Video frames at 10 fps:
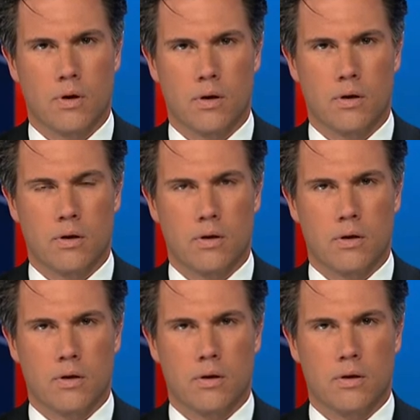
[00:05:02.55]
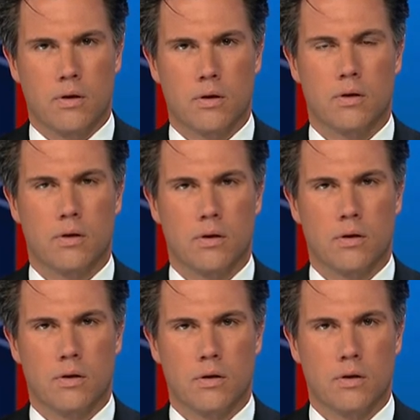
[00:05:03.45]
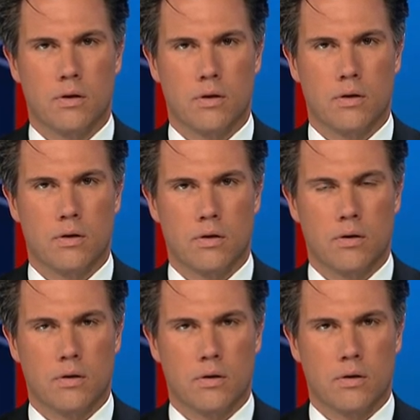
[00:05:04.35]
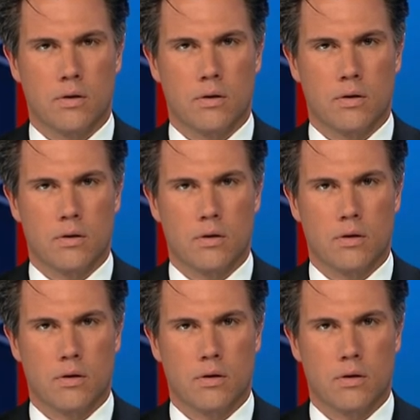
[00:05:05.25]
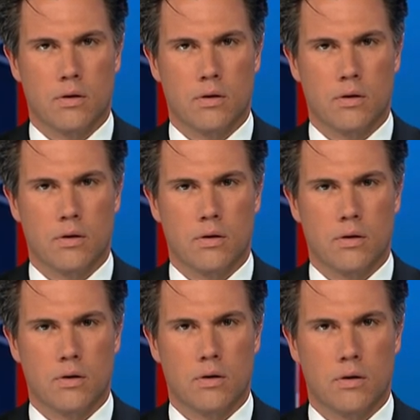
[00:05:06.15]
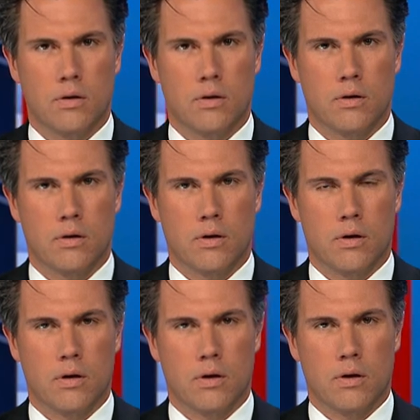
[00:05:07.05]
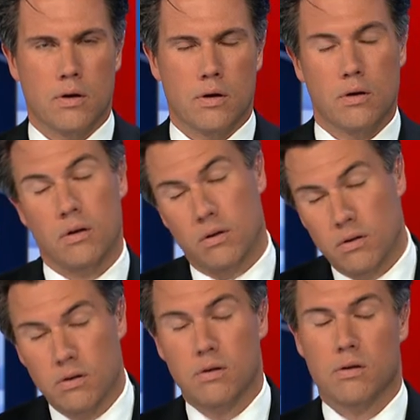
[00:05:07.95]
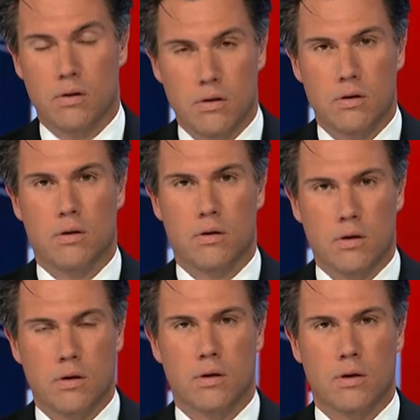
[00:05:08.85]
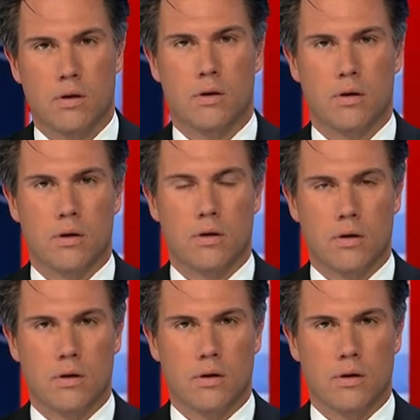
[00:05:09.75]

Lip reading: This person isn't speaking.